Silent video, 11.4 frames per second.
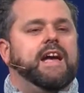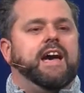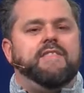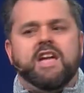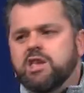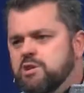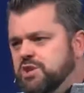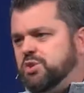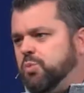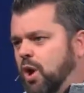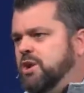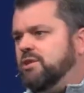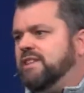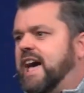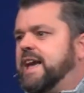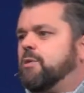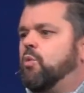And then you just wonder,
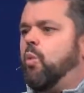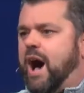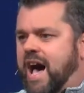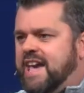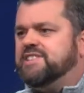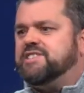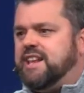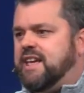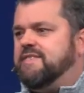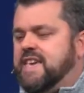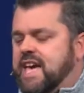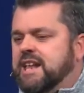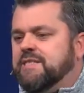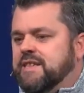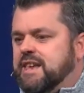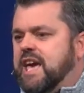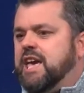like, why is it at the end of
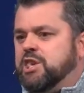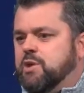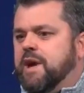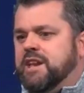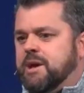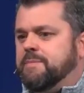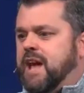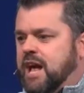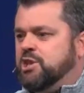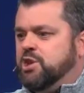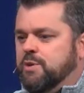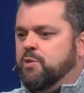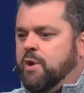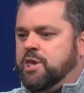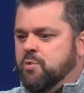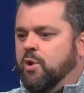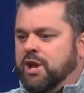the day you end up not doing
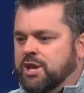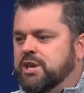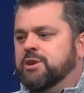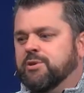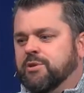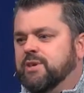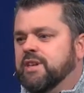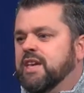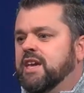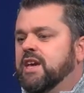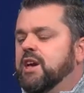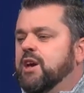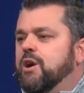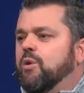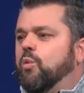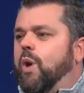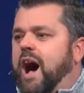what you want to do?
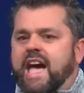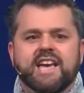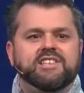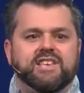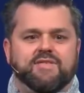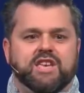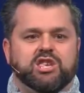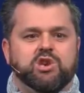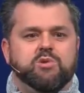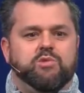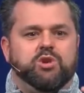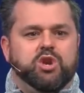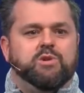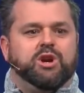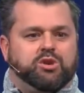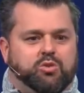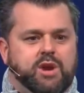Why is it that you, you
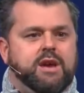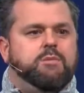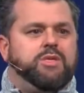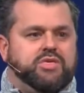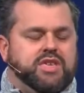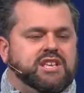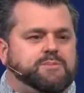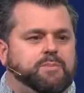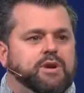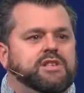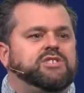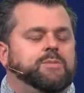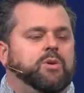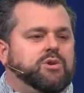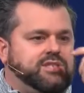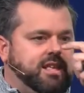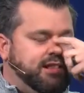agree with these
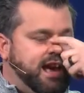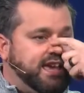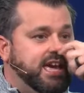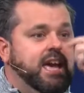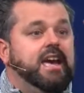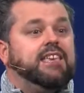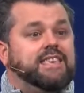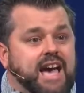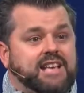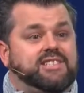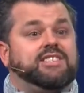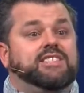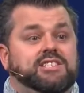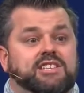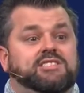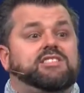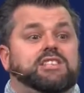principles that, like, yes,
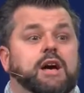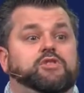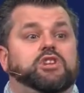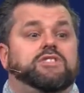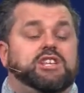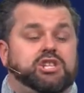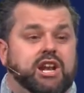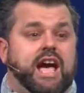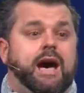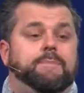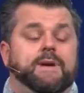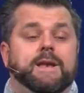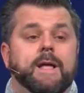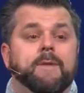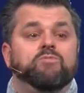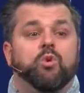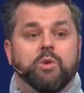this is the stuff that should happen
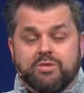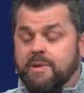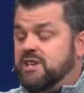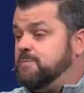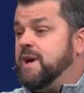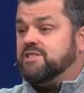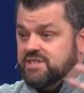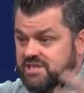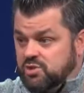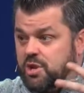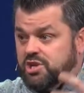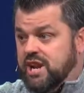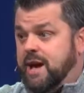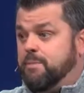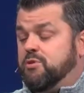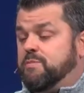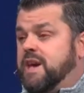with my spouse? This is what should
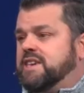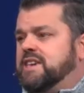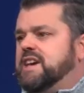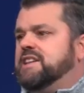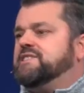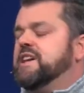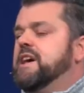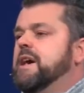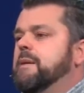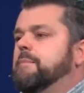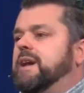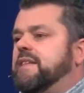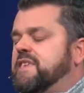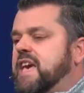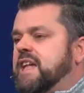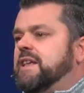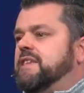happen with my kids, but at
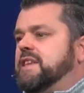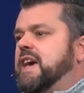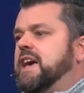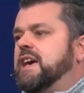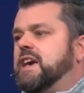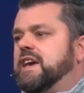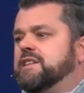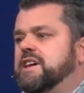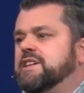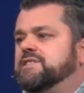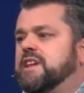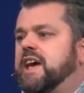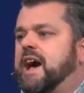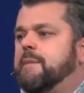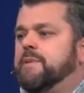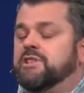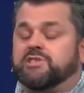the end of the day, it doesn't
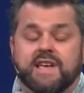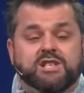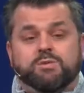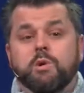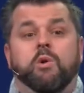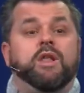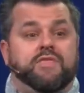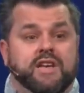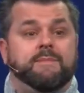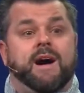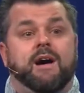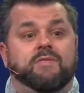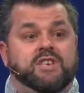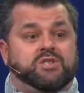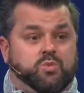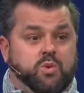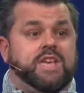happen. And so that's what we want to think about
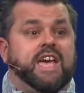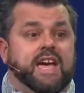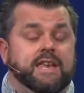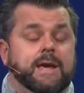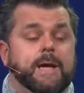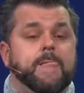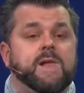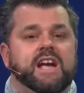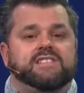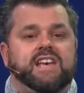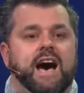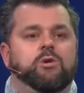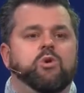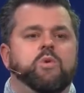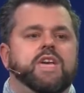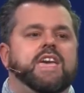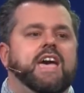this weekend is how do
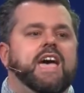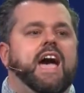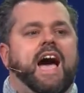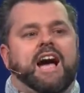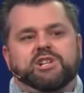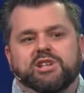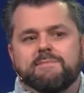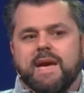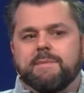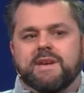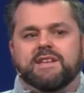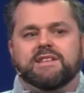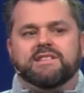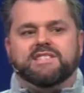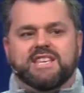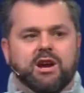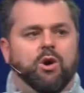we actually maybe
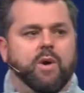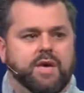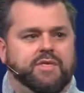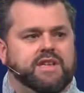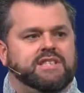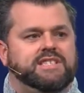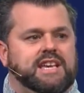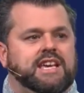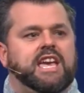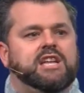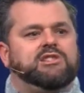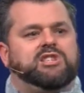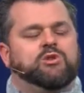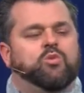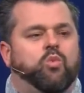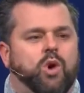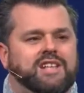deal with and dig
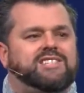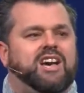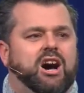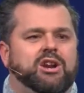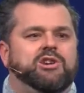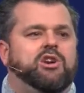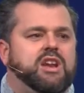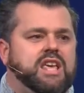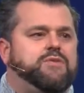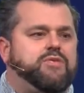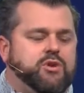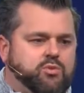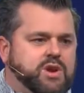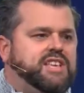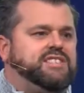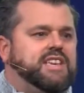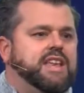into what's underneath the
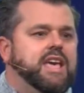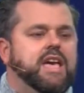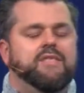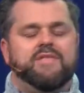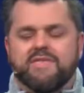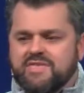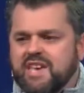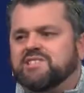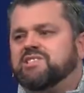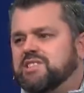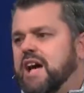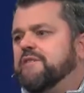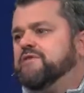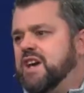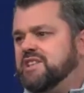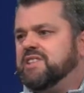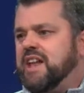reason that this stuff
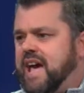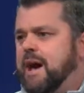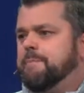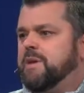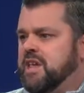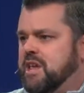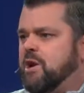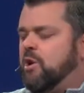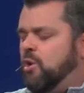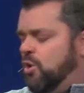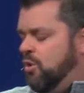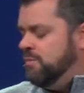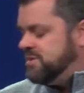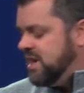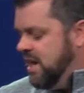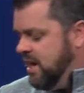doesn't happen in our homes